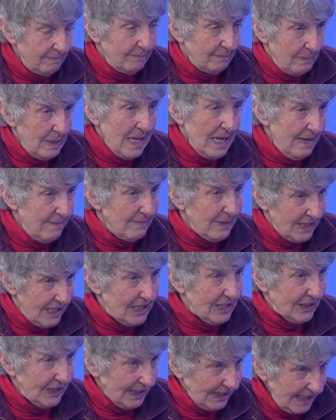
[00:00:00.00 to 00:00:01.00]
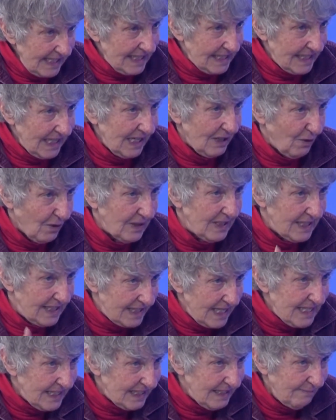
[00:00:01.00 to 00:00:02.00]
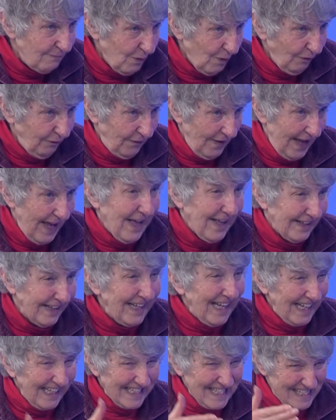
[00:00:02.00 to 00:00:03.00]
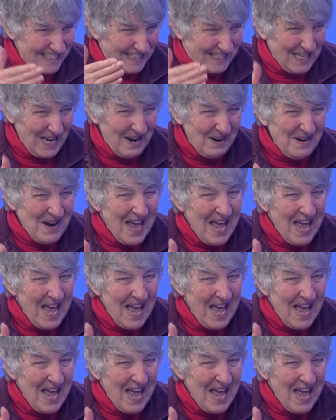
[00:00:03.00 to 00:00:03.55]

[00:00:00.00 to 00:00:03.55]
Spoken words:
be materialistic or the system will fail. So,